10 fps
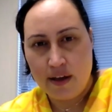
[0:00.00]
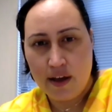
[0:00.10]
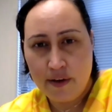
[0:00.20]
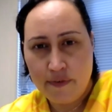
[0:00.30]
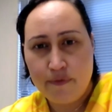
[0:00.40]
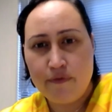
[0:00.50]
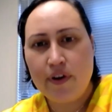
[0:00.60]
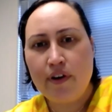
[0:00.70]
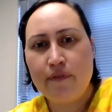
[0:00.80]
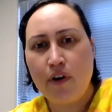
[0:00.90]
a
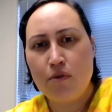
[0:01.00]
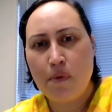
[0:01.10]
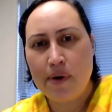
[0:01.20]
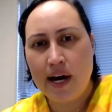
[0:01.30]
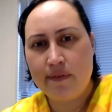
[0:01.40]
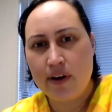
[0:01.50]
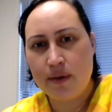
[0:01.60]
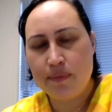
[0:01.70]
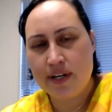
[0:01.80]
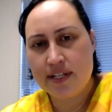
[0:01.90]
very vulnerable part of our
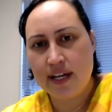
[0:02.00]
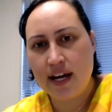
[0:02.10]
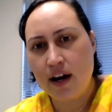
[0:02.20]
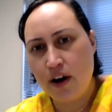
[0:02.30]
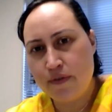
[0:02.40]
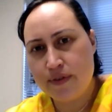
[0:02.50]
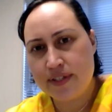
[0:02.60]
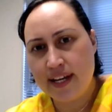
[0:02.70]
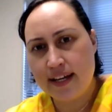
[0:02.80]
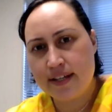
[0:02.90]
community are
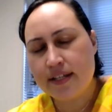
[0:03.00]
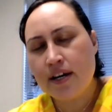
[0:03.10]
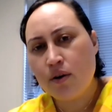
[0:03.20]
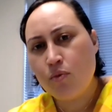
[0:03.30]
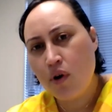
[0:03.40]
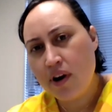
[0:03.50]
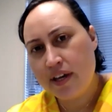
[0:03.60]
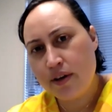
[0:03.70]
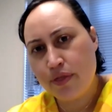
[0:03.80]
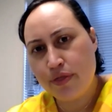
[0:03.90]
overstayers. What are
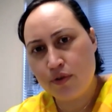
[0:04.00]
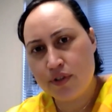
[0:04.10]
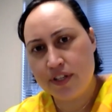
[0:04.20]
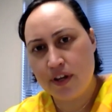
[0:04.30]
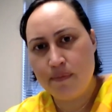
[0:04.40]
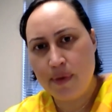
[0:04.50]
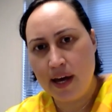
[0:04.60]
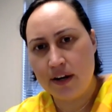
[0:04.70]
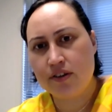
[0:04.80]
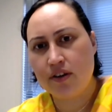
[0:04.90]
your thoughts
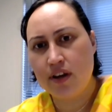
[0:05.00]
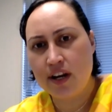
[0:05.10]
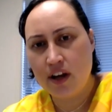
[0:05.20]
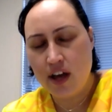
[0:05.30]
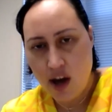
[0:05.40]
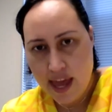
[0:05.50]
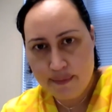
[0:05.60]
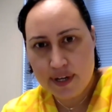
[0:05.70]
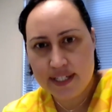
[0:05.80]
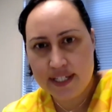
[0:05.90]
about an
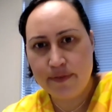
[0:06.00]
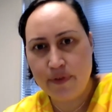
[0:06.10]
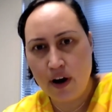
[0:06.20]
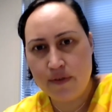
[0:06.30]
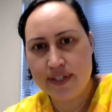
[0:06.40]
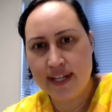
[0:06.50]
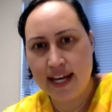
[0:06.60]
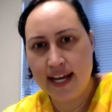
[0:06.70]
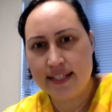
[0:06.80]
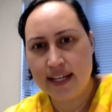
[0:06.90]
amnesty for
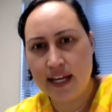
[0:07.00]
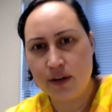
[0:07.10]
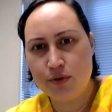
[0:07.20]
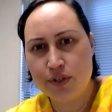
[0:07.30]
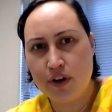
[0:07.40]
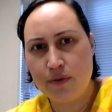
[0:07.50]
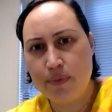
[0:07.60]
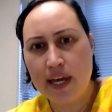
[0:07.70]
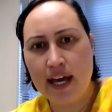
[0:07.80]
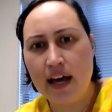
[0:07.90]
overstayers and also
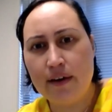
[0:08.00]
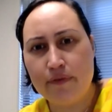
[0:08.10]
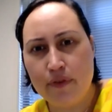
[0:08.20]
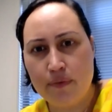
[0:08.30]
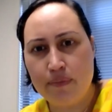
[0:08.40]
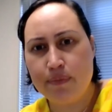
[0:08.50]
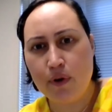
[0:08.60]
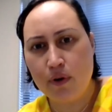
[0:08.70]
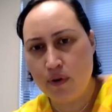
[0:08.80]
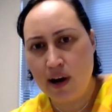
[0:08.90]
PR for
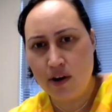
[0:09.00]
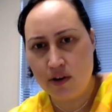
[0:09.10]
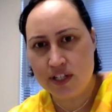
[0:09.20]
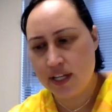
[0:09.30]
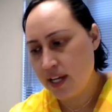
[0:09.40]
people who are on